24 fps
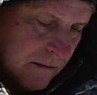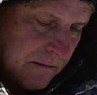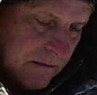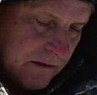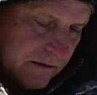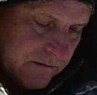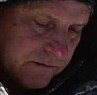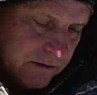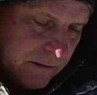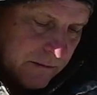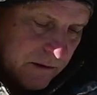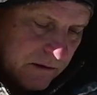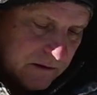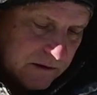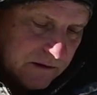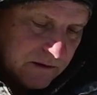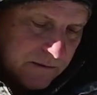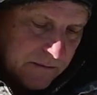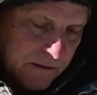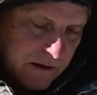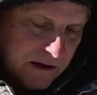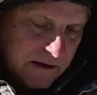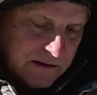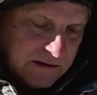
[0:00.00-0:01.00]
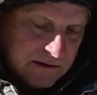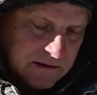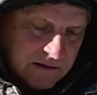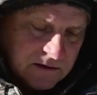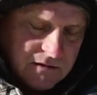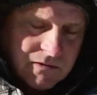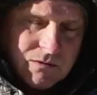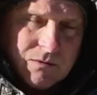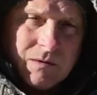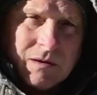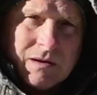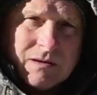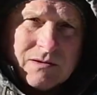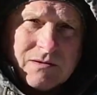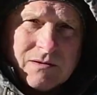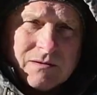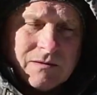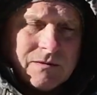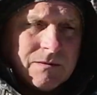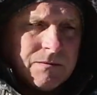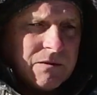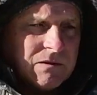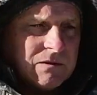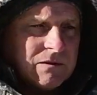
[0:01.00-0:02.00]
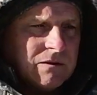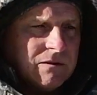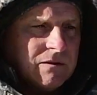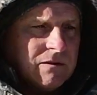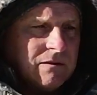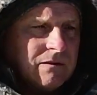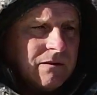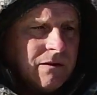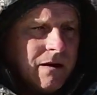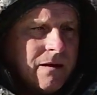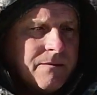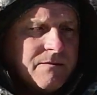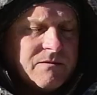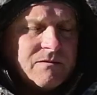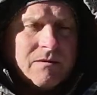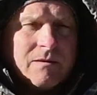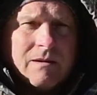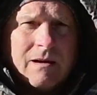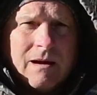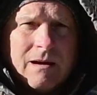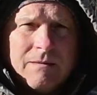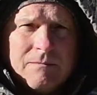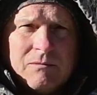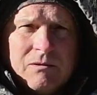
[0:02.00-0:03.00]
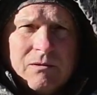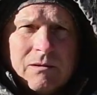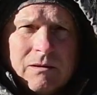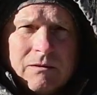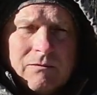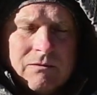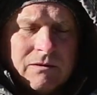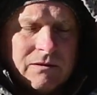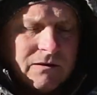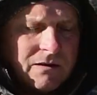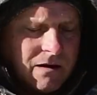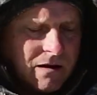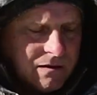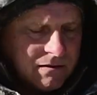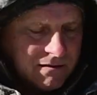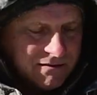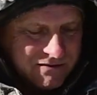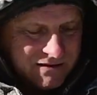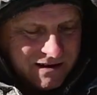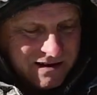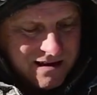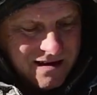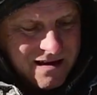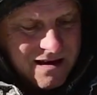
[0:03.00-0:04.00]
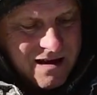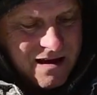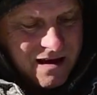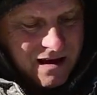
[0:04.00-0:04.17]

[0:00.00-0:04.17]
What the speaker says: But for most of my situations, most of the times when I'm doing photography,